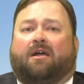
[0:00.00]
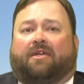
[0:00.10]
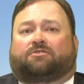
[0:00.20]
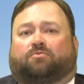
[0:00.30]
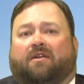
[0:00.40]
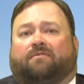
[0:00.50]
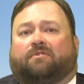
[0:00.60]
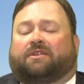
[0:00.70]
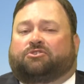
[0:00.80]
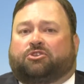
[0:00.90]
that's
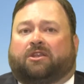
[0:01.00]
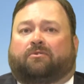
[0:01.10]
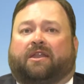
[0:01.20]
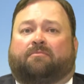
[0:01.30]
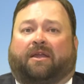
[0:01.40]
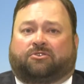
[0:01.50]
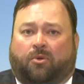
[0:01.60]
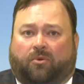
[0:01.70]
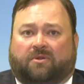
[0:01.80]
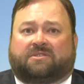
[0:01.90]
revenue that's generated by
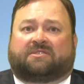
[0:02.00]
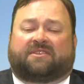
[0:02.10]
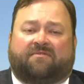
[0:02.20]
tourists